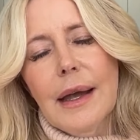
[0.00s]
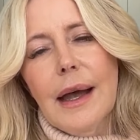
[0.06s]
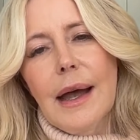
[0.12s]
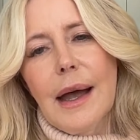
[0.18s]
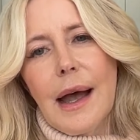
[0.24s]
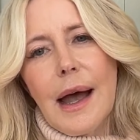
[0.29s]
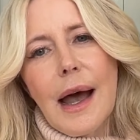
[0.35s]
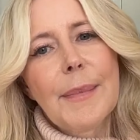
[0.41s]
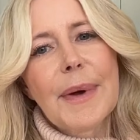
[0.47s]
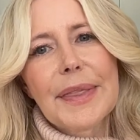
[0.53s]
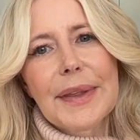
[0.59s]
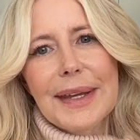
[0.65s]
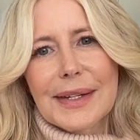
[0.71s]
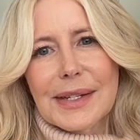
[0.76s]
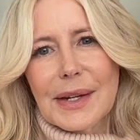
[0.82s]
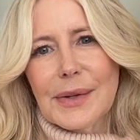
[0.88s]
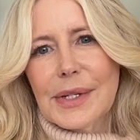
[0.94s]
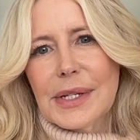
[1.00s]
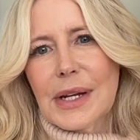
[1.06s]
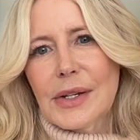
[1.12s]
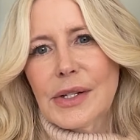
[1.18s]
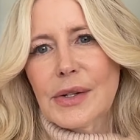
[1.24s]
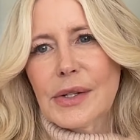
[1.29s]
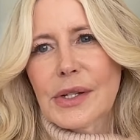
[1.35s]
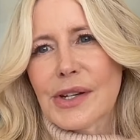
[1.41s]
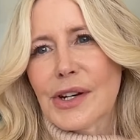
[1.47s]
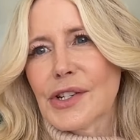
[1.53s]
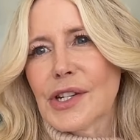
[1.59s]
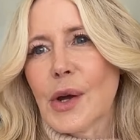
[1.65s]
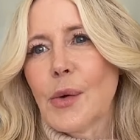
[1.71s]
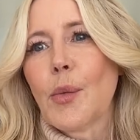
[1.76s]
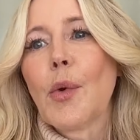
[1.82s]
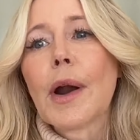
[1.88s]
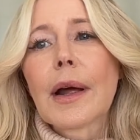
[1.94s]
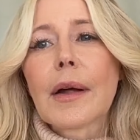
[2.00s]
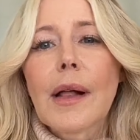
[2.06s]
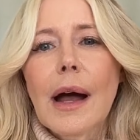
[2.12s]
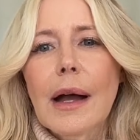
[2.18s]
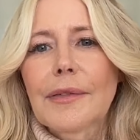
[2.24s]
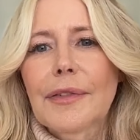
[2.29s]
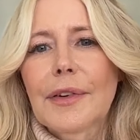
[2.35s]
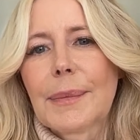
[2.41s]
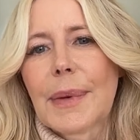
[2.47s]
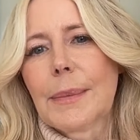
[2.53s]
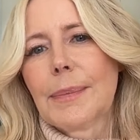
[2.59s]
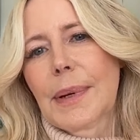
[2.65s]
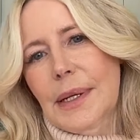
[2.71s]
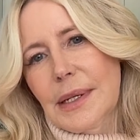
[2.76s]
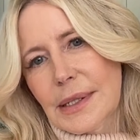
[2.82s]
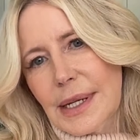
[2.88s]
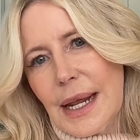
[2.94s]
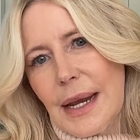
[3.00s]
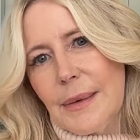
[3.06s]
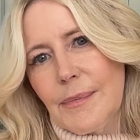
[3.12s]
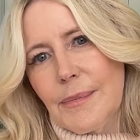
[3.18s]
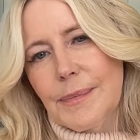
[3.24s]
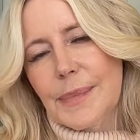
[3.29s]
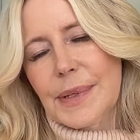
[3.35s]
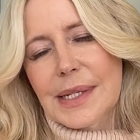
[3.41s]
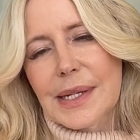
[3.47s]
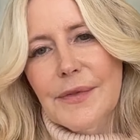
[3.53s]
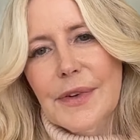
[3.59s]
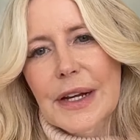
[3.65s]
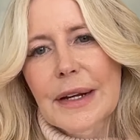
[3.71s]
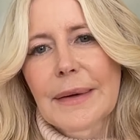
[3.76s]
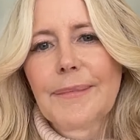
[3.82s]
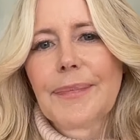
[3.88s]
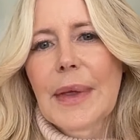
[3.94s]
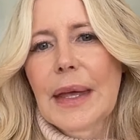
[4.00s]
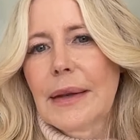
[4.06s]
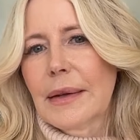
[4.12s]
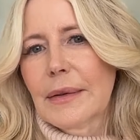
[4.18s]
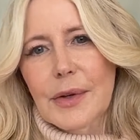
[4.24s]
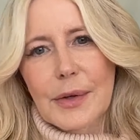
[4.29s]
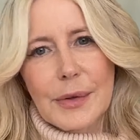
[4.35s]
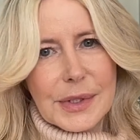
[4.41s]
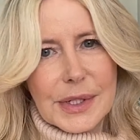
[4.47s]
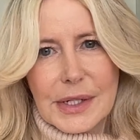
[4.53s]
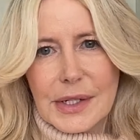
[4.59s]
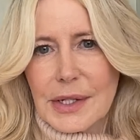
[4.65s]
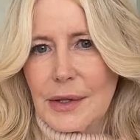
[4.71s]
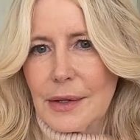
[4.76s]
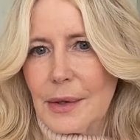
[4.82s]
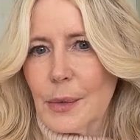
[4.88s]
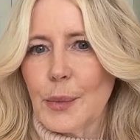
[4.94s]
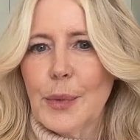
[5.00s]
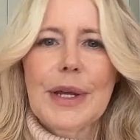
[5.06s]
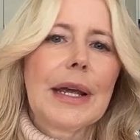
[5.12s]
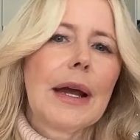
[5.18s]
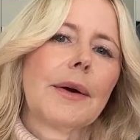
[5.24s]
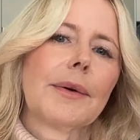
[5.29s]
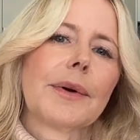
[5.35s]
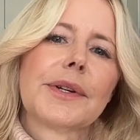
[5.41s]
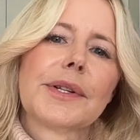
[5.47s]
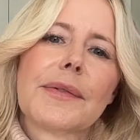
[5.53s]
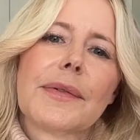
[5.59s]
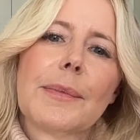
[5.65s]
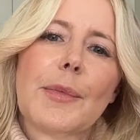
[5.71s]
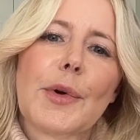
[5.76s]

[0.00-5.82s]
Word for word: Uh, I'm on the East Coast now, so it starts at one o'clock for me, but ten Pacific, and gotcha. goes until the wee hours of the